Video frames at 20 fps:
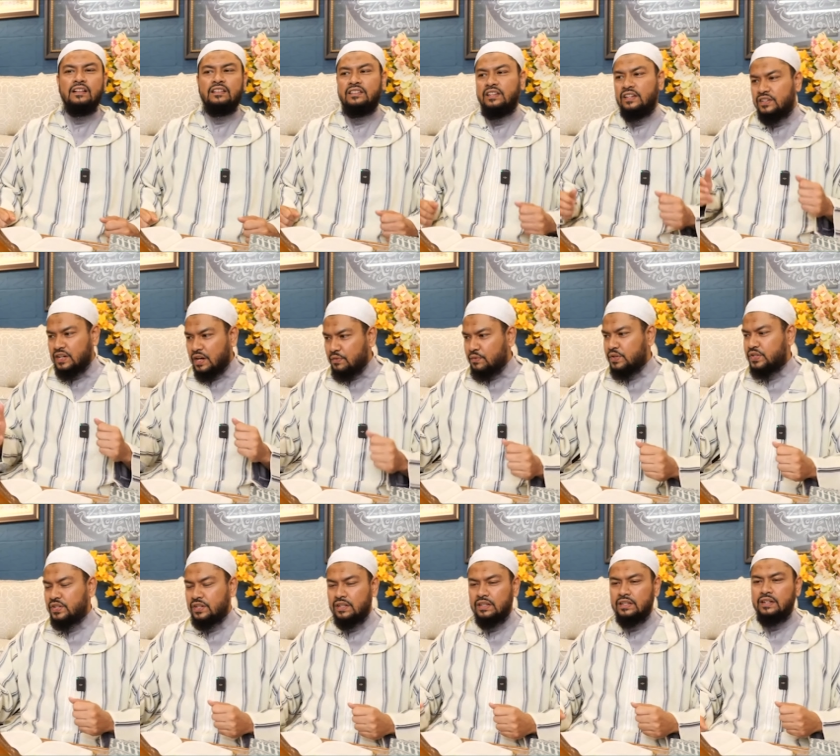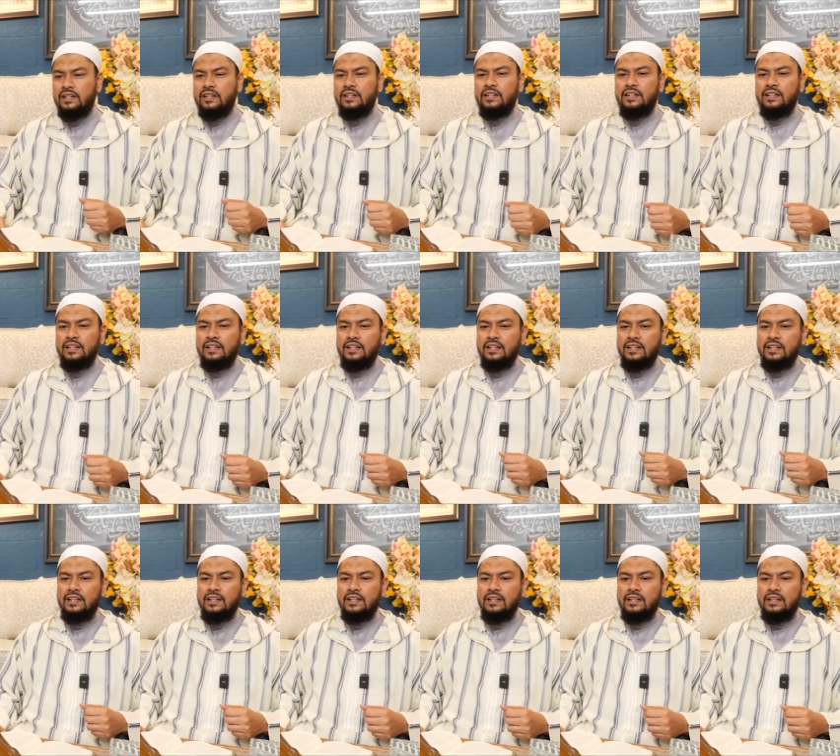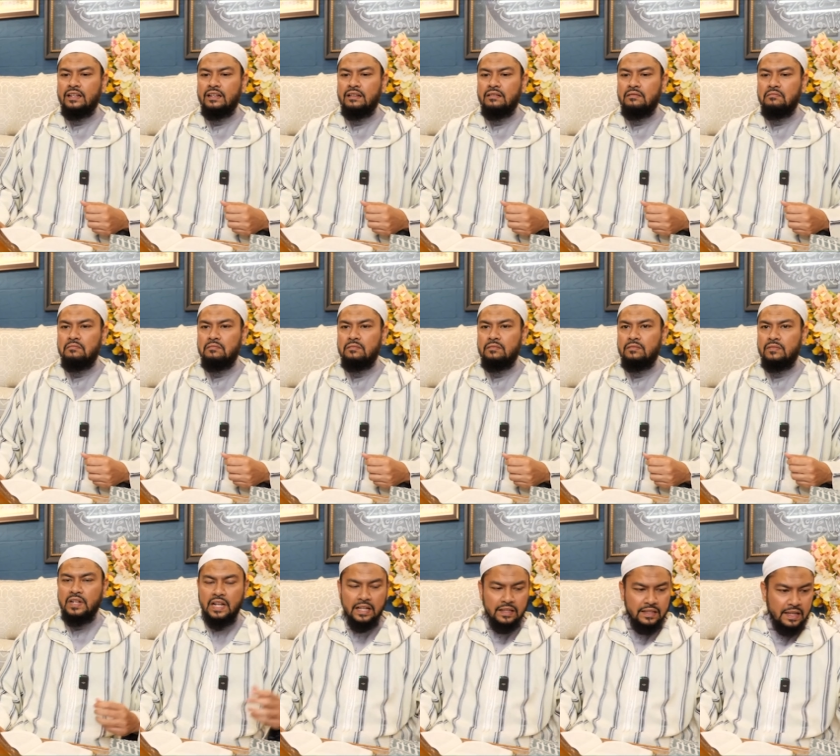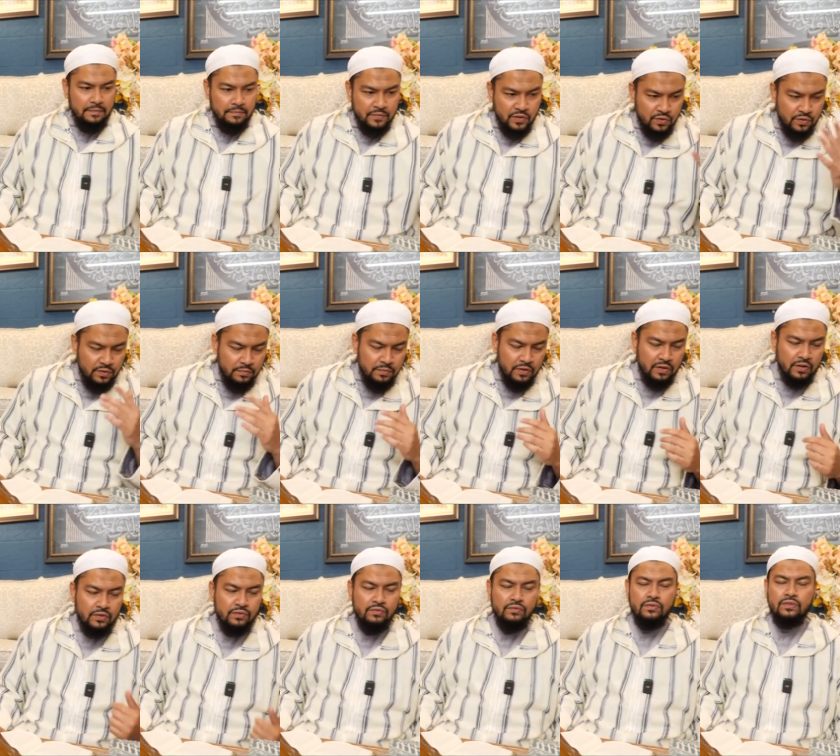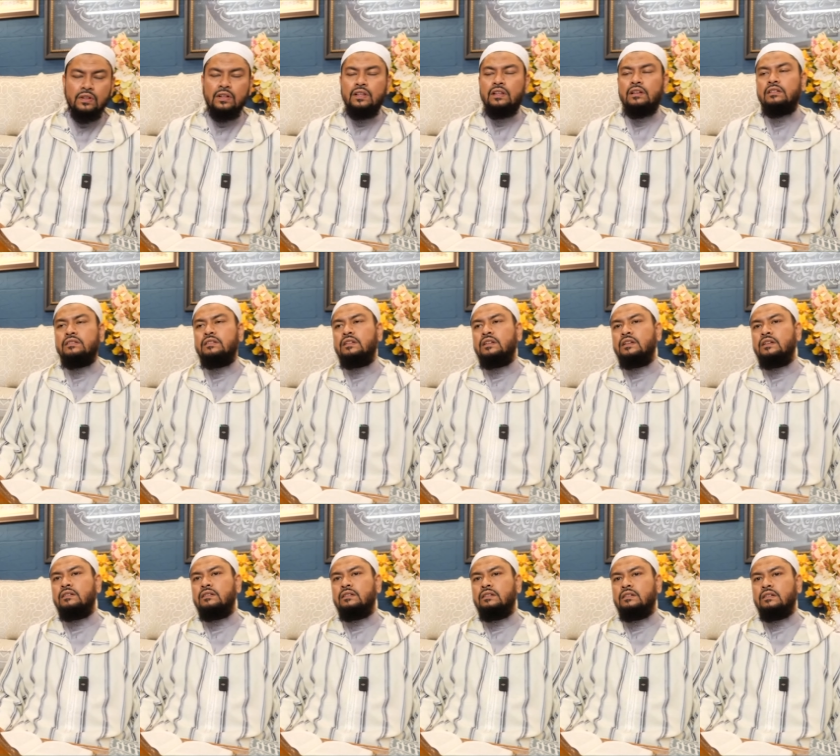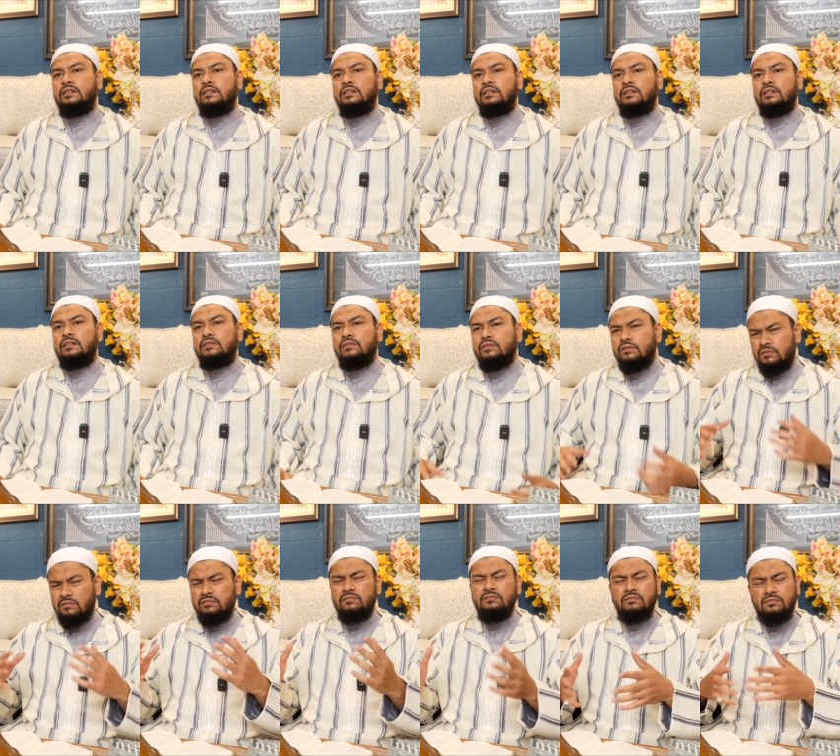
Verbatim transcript: teach our children. Let them know about Rasul sallallahu alaihi wasallam. So